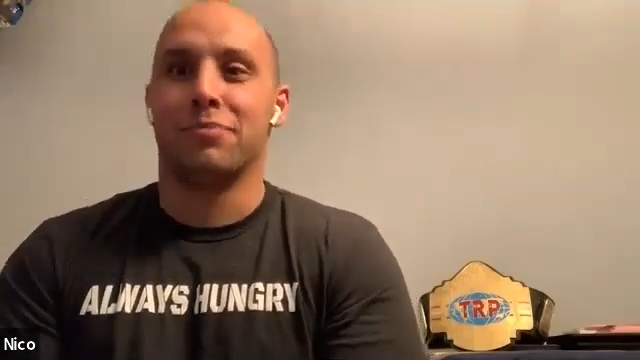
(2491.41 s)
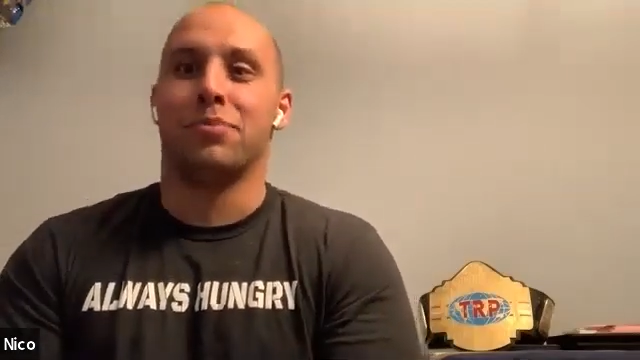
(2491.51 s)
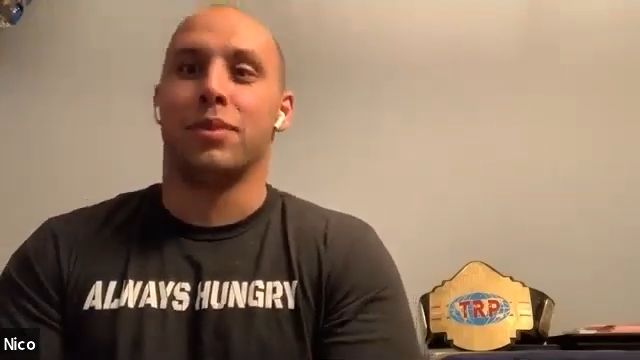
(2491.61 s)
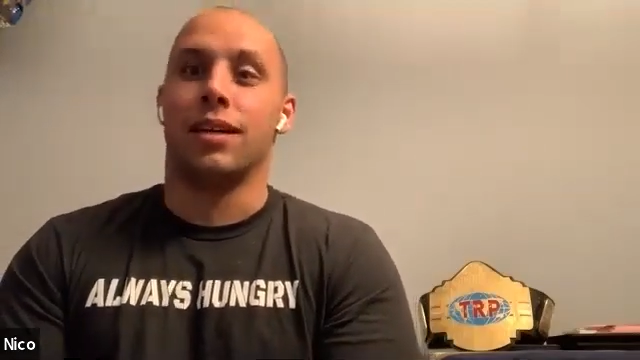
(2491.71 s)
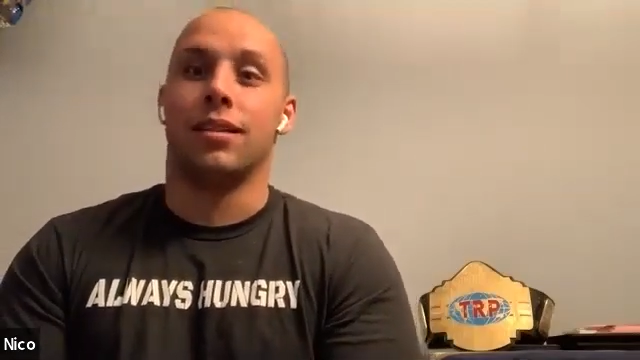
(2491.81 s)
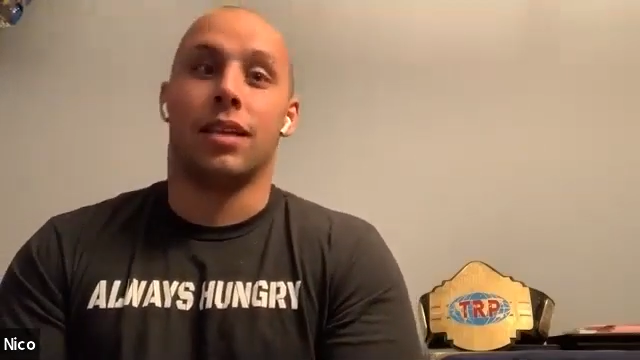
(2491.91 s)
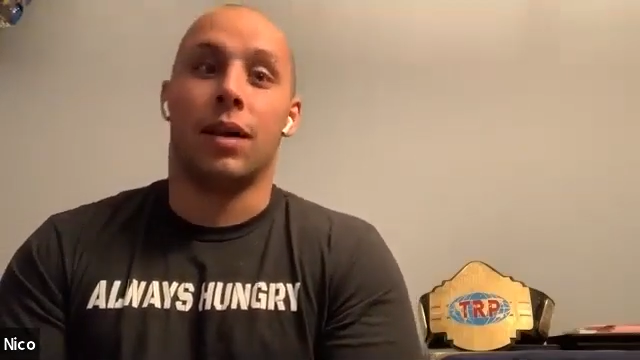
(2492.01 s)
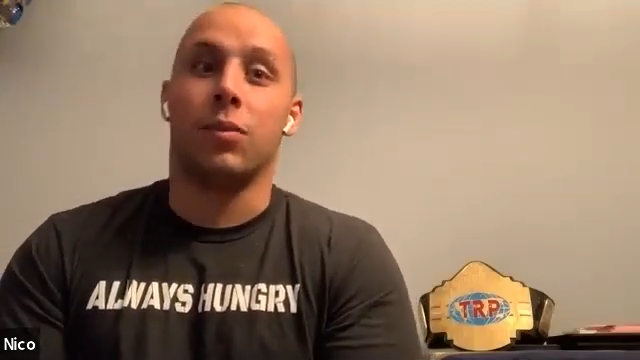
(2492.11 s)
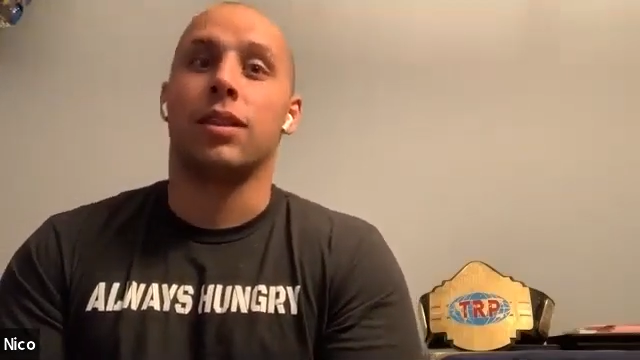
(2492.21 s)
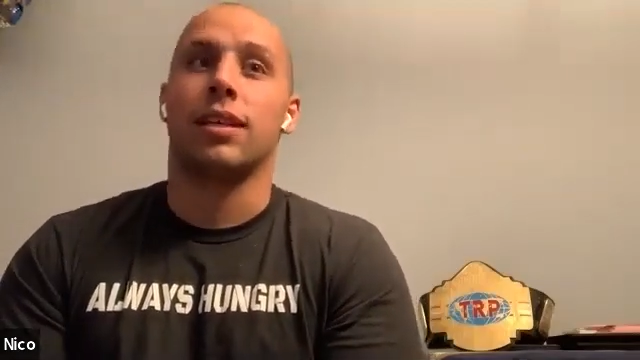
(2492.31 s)
but I
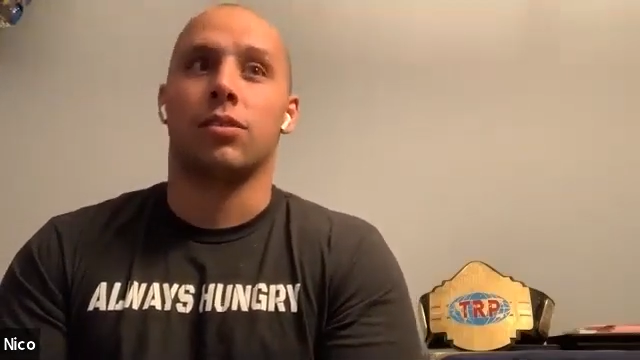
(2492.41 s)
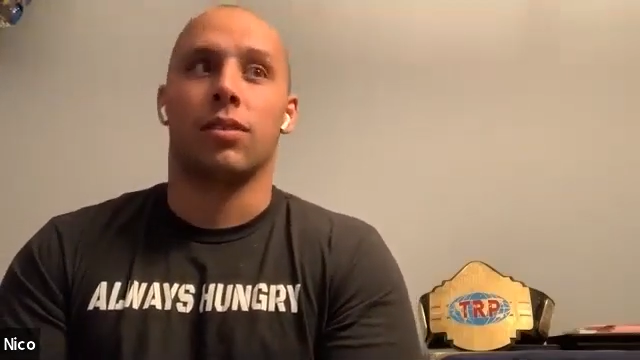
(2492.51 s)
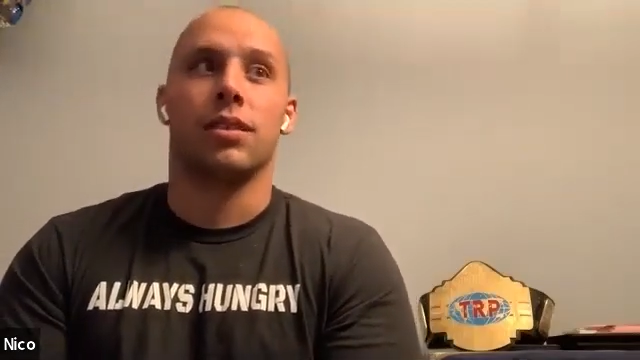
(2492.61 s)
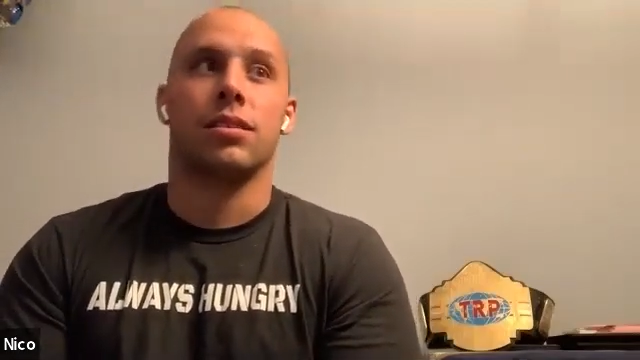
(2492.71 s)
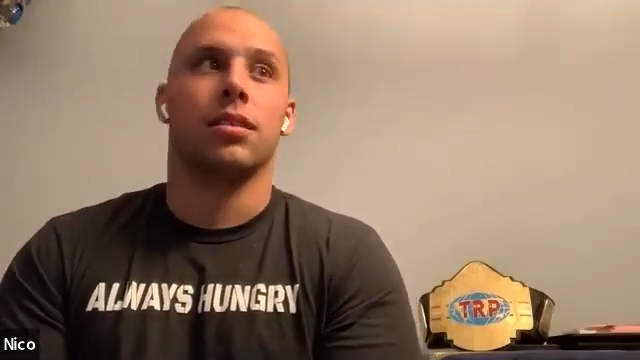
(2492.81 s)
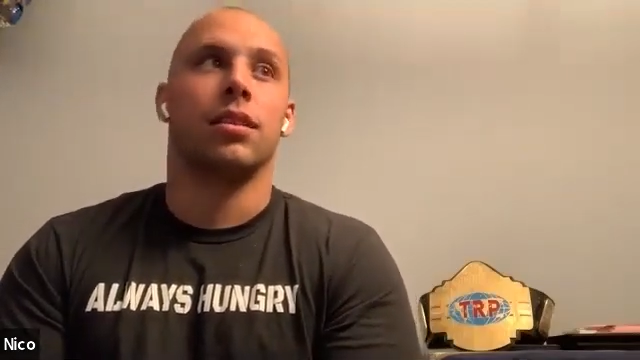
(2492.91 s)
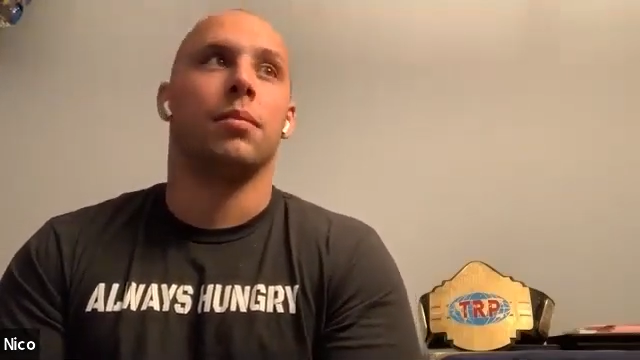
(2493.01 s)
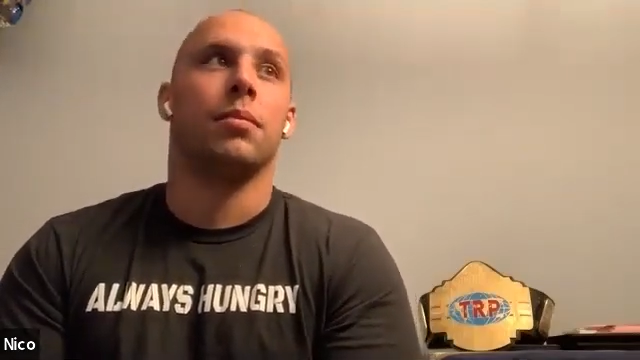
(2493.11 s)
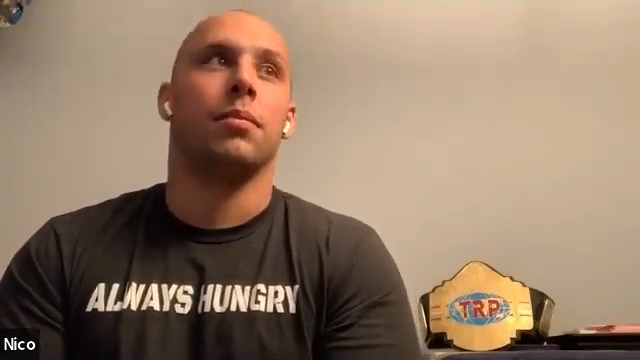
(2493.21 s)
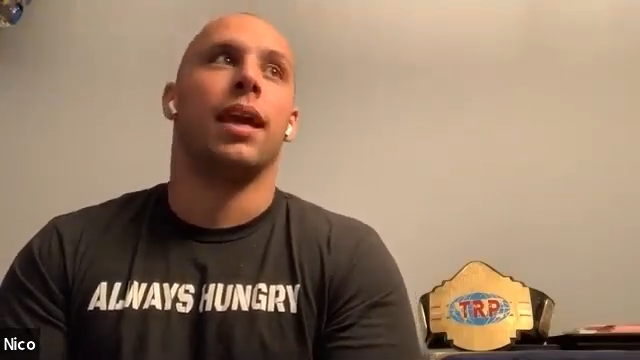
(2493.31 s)
would like to wrestle
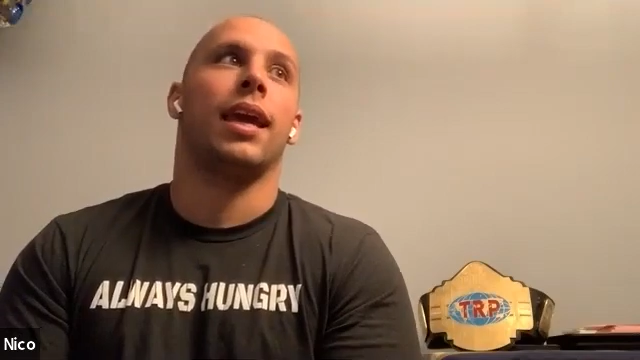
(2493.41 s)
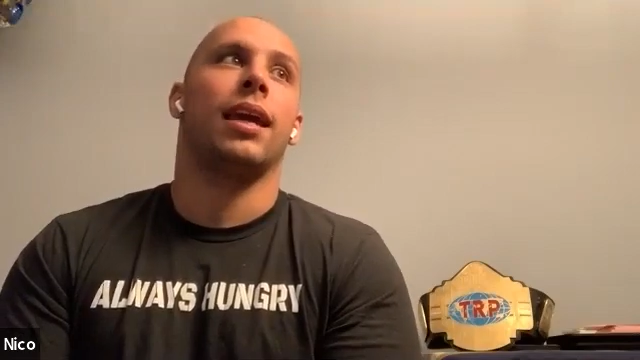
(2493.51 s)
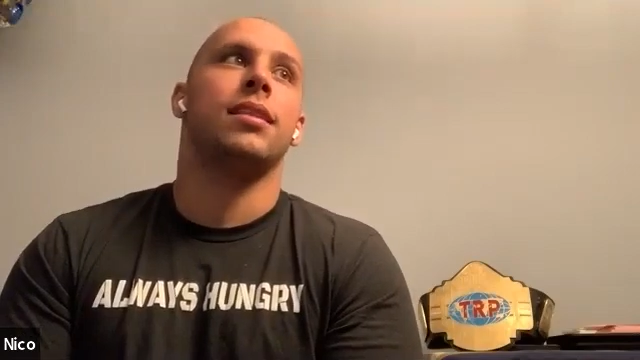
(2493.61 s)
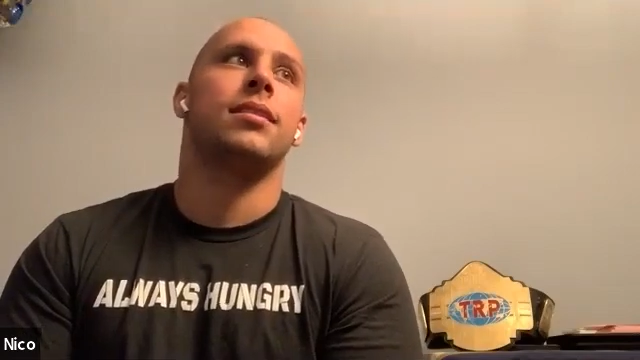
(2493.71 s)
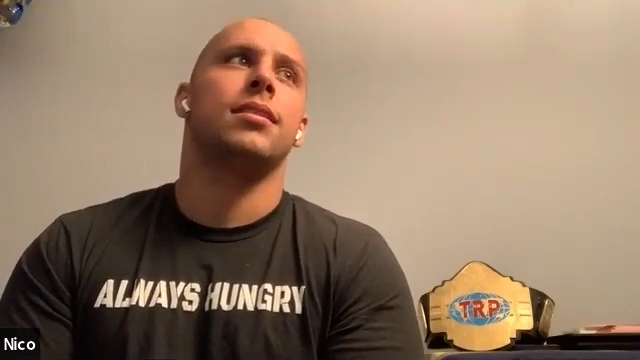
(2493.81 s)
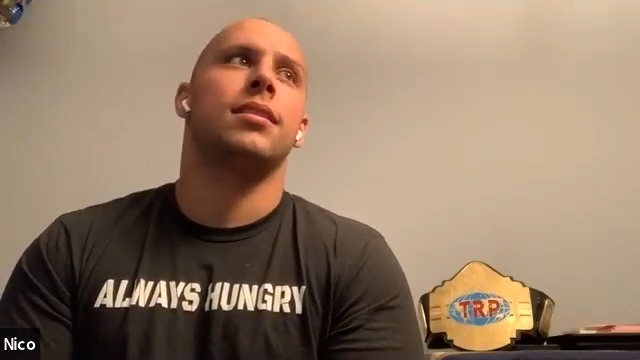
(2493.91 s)
him, and